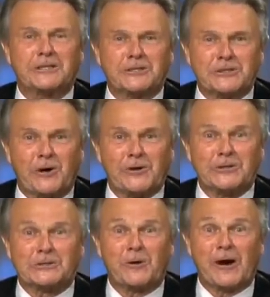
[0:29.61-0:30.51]
to show you.
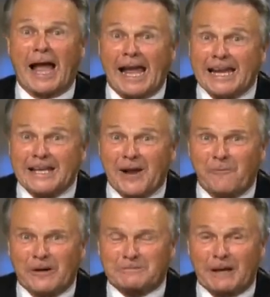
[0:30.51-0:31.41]
So hang in there
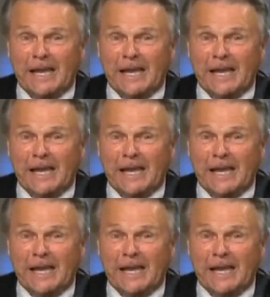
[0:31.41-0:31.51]
with me.